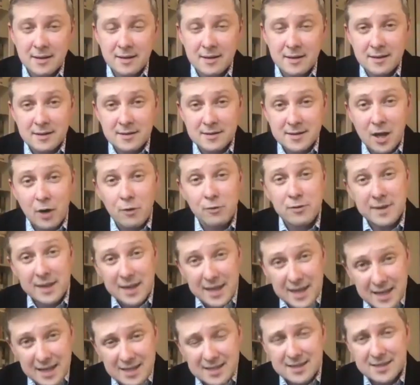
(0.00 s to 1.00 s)

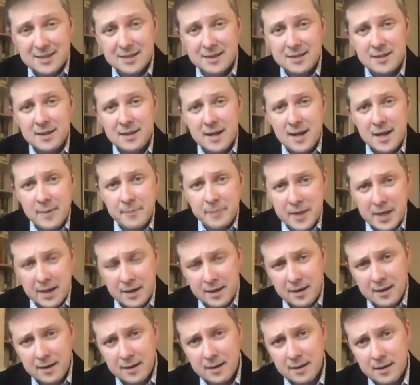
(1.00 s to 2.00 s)
Southeastern
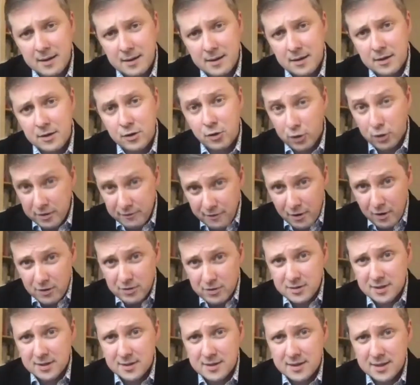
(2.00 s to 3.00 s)

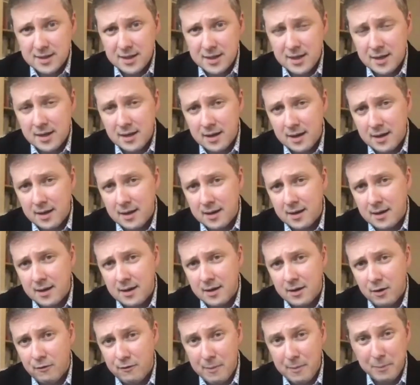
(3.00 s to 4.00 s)
University
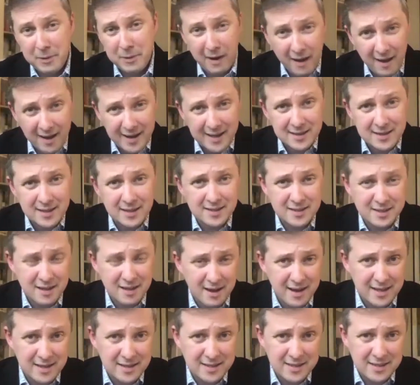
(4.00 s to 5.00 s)
of Applied
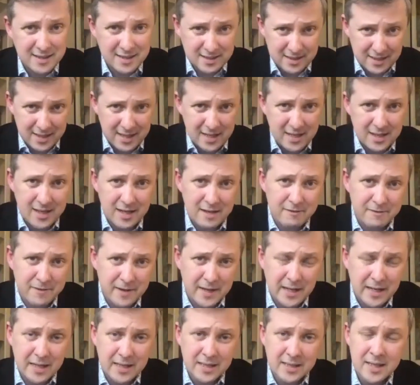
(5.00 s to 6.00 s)
Sciences in
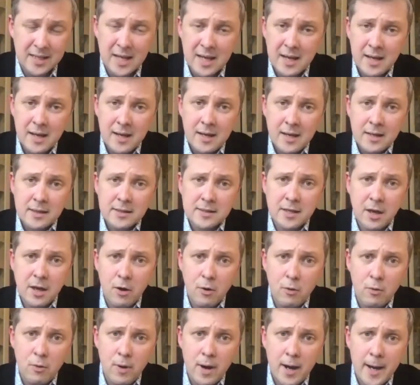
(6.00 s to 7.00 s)
Finland.
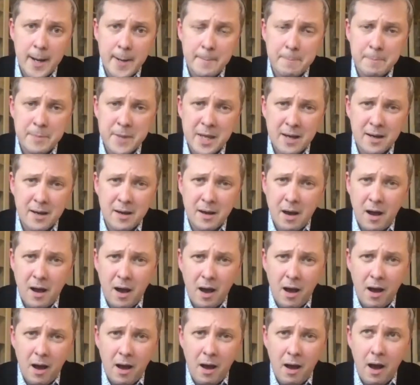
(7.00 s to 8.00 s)
So
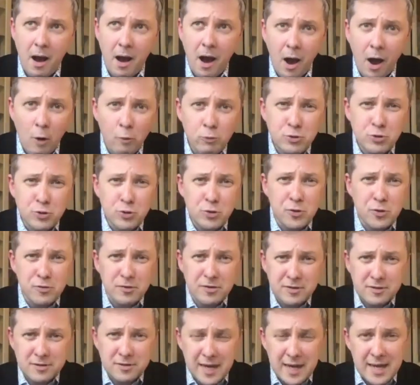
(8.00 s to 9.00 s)
how do you
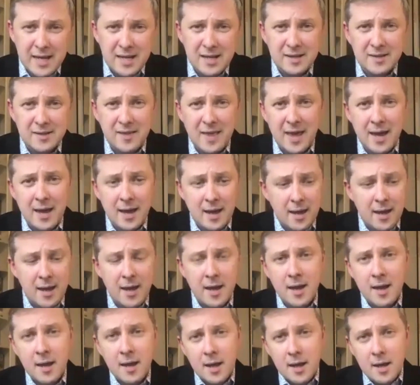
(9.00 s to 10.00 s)
think
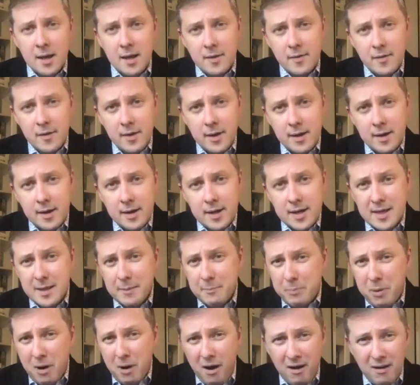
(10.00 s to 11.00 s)
in
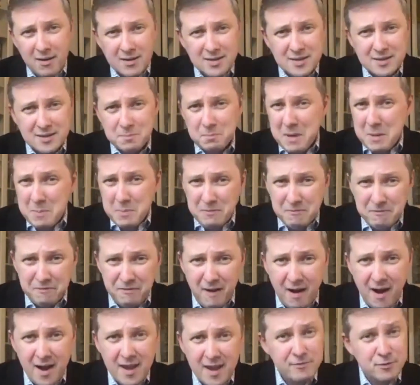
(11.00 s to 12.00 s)
the past maybe
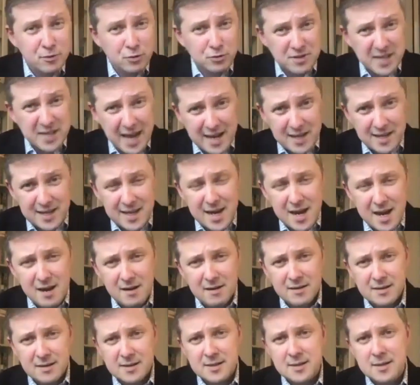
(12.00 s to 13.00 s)
5 to 10
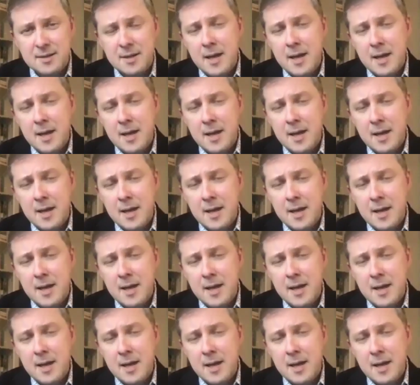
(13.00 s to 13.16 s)
years,